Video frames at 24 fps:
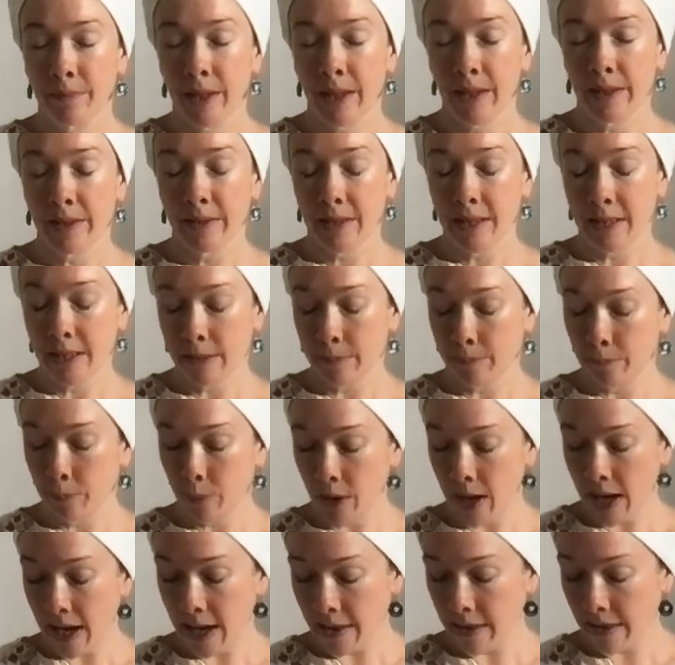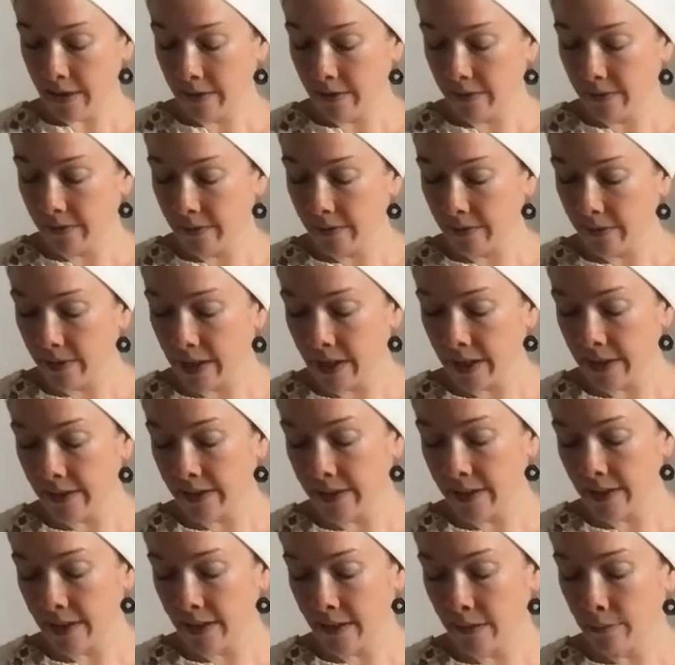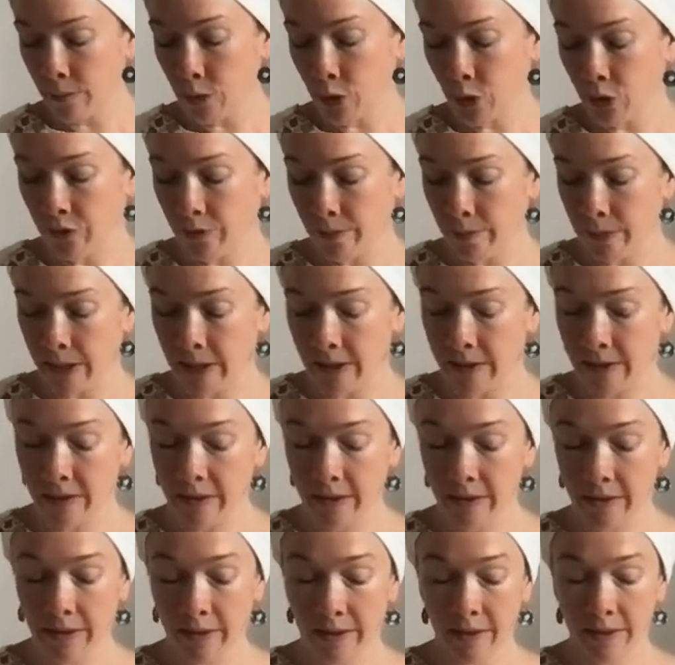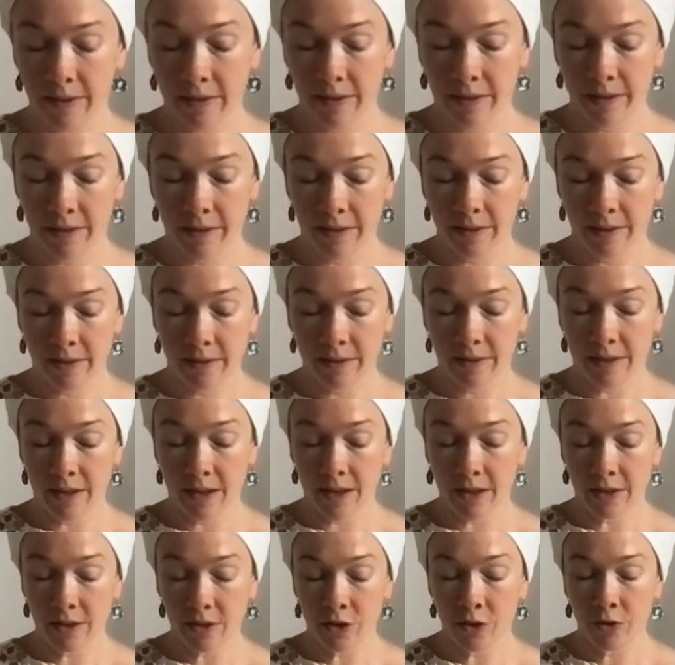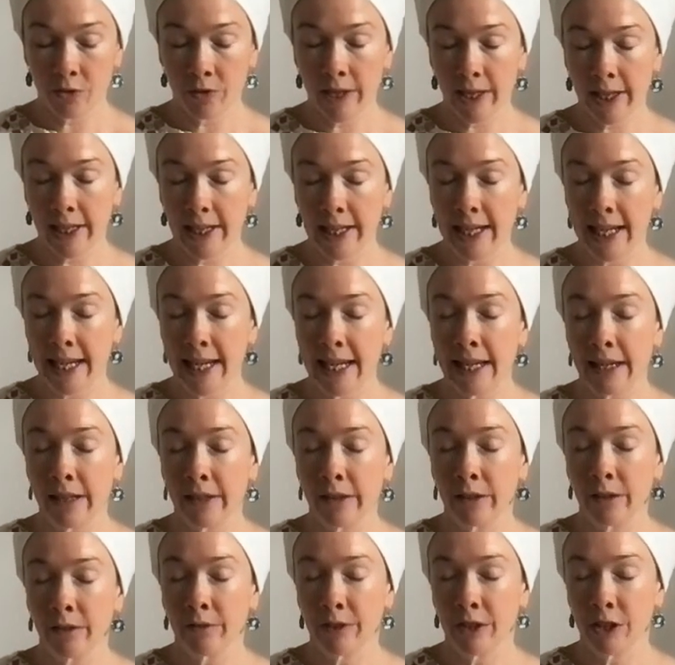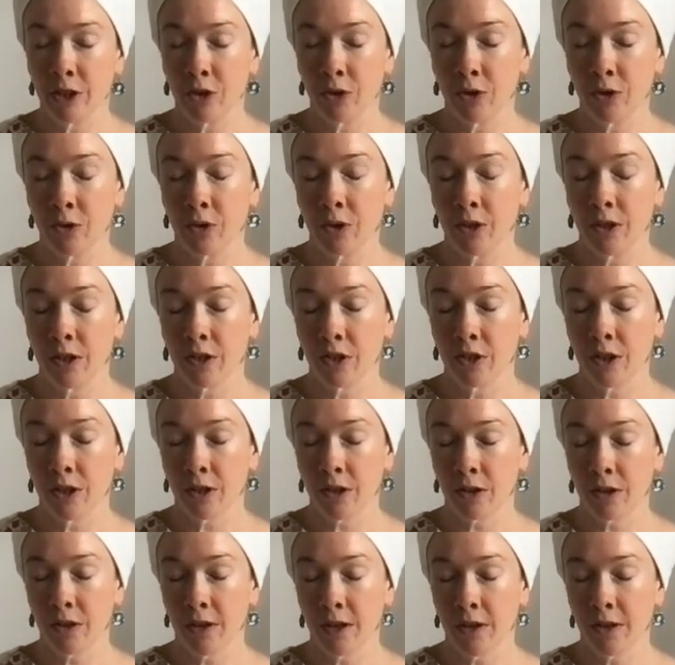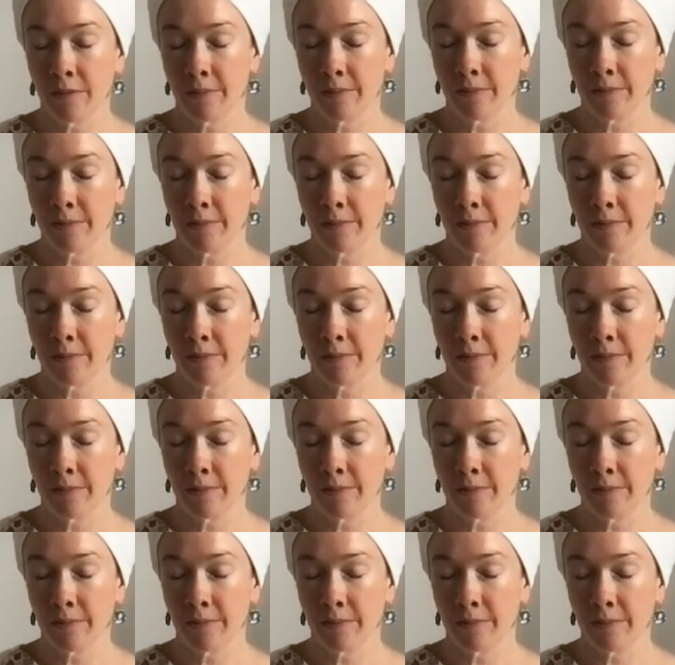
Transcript: As this breath, as this movement starts to really heal vishuddha chakra.